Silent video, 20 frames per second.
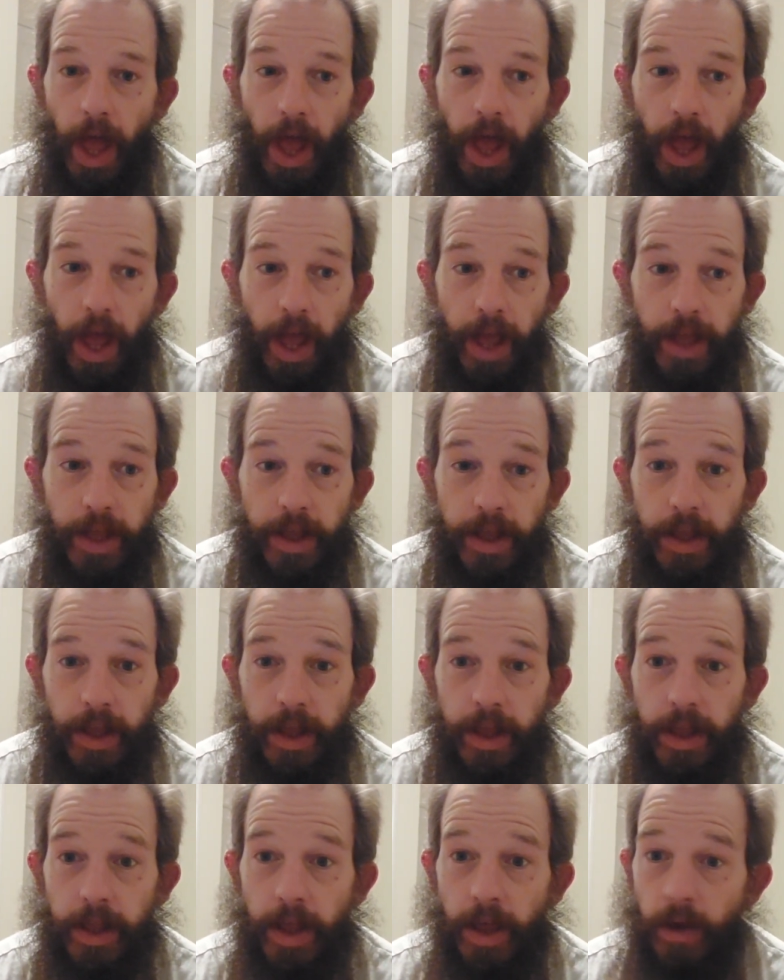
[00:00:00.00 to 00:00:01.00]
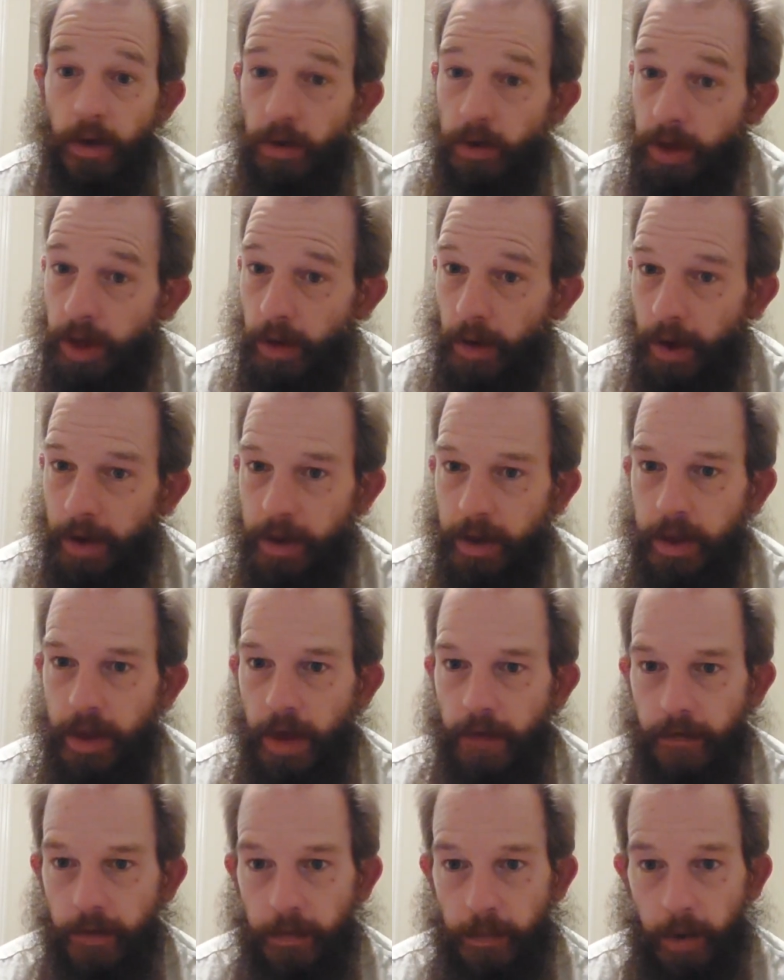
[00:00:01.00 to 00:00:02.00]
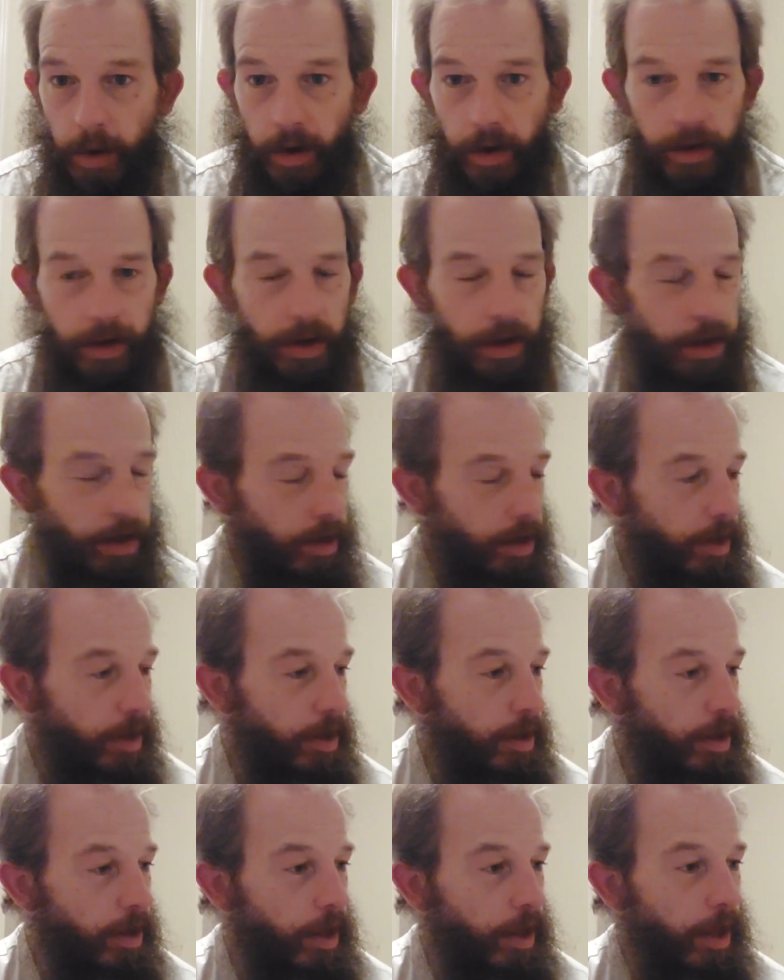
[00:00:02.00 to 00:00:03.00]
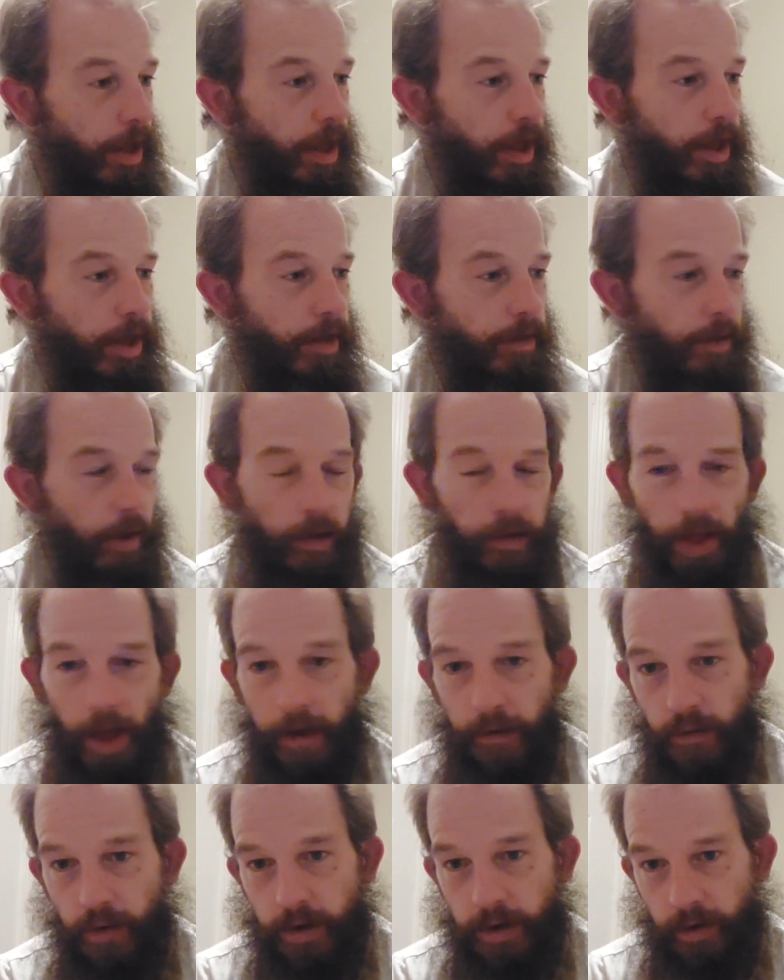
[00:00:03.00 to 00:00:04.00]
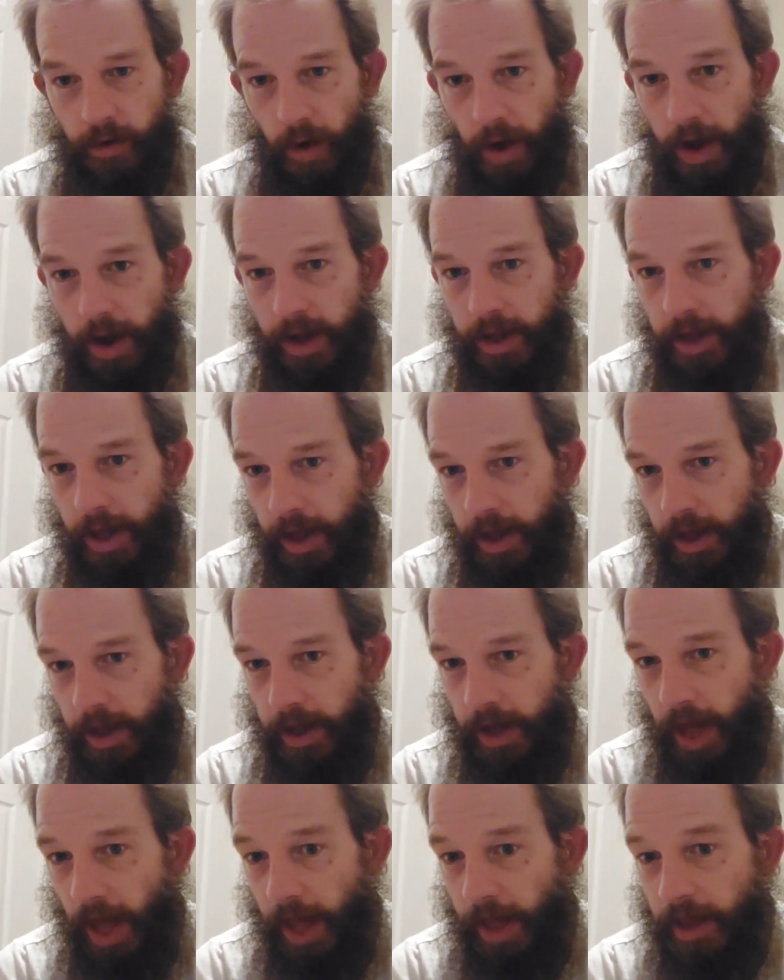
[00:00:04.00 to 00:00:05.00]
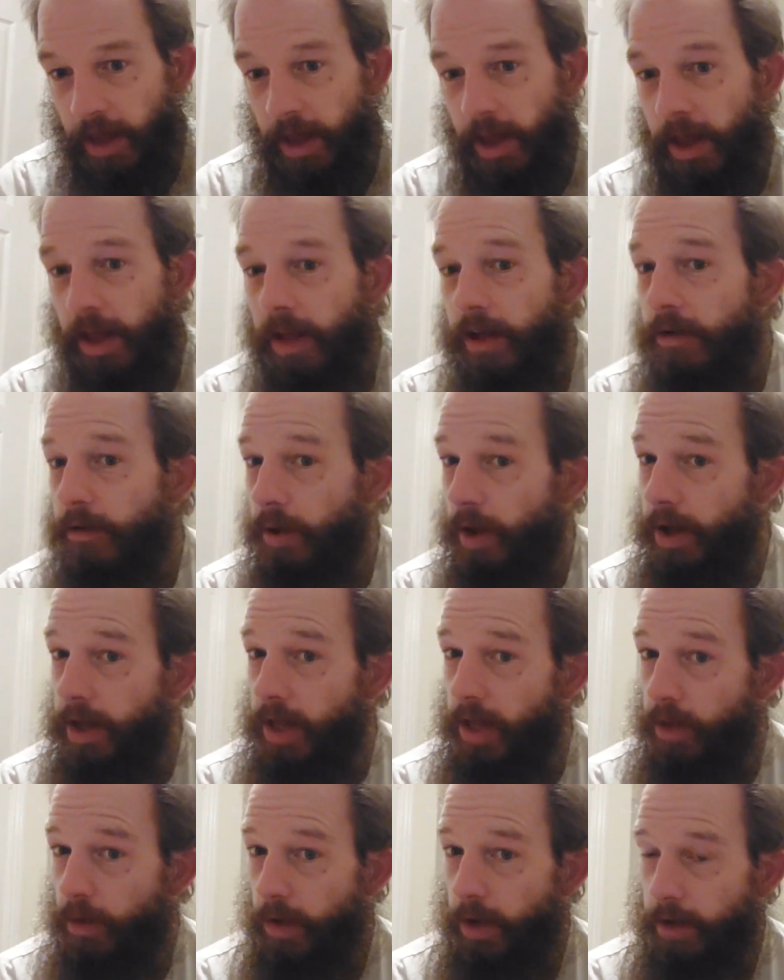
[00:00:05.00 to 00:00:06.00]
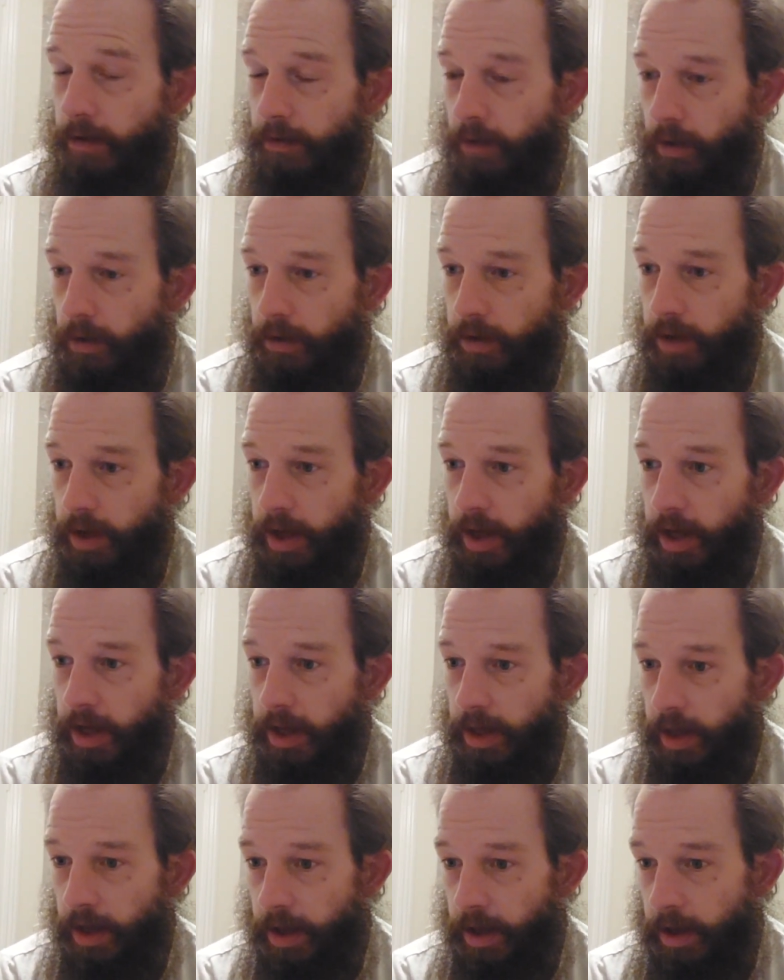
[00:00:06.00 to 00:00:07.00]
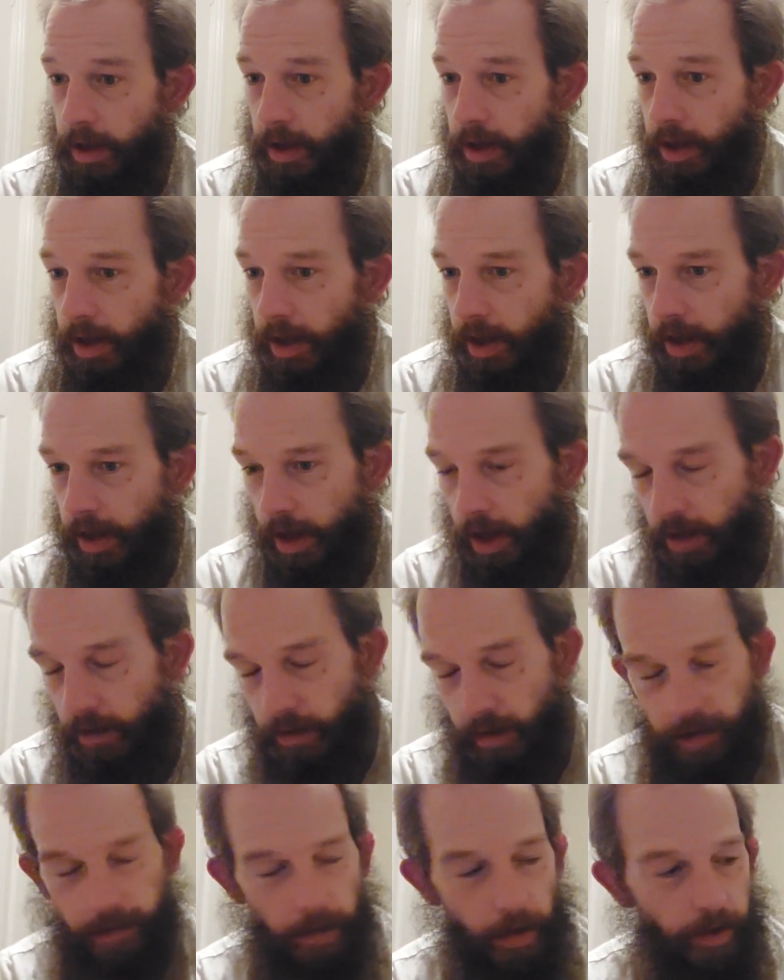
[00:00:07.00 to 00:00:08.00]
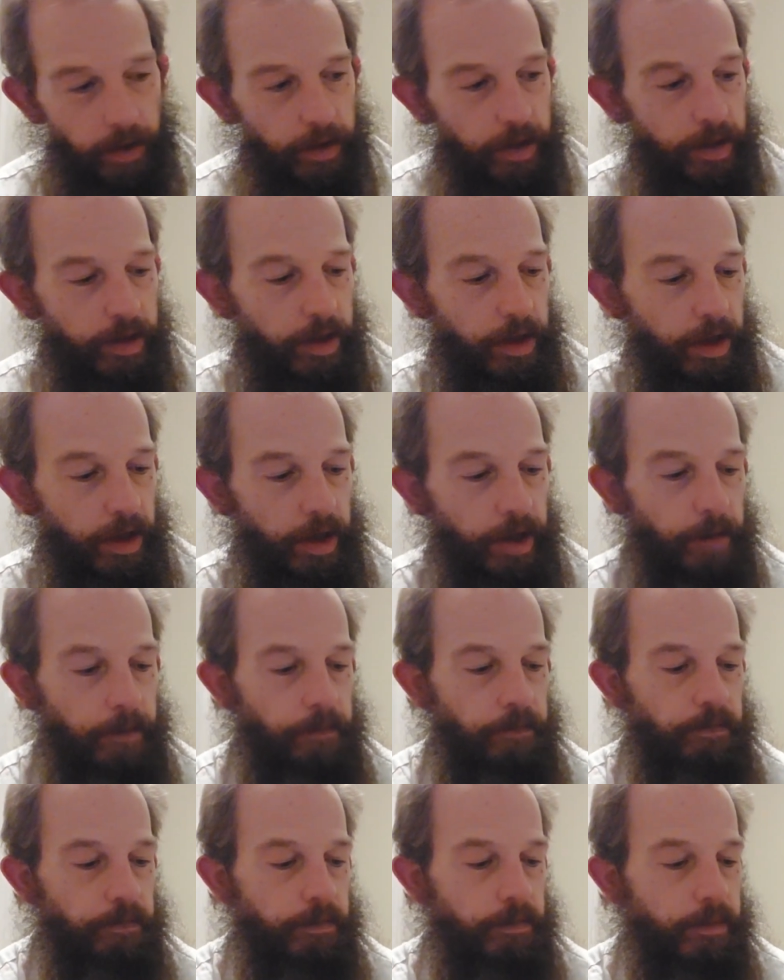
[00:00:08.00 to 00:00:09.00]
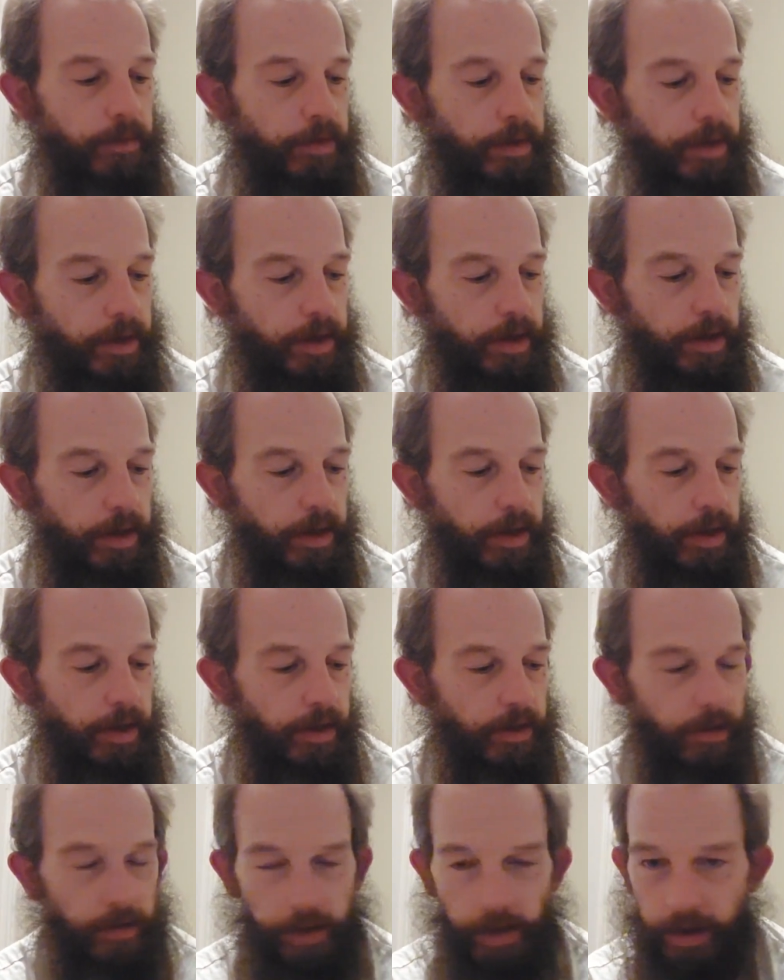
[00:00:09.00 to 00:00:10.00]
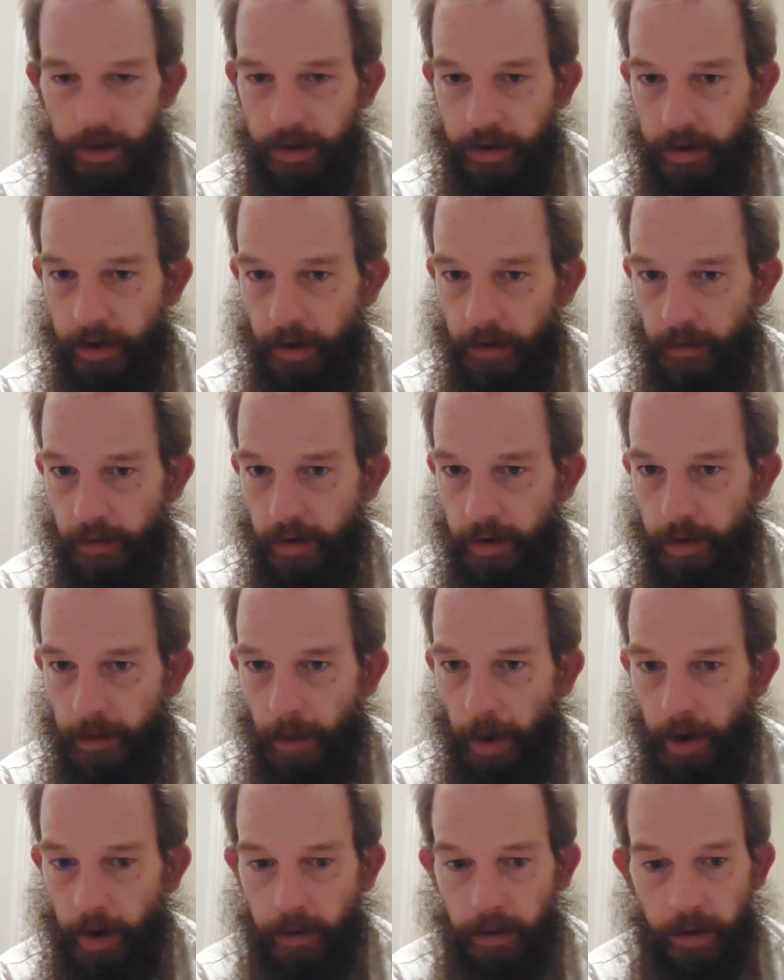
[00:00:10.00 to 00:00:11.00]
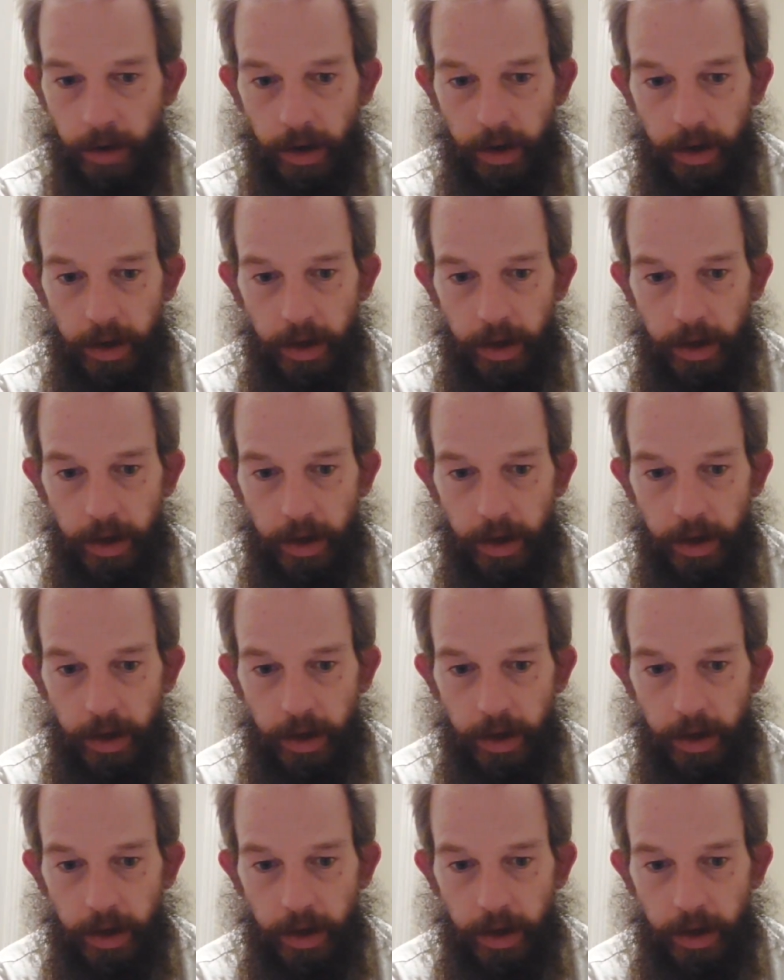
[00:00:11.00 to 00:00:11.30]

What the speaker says: and they also had another book on Alfred the Great, and again written in 2014 in response to sort of the discovery of the bone,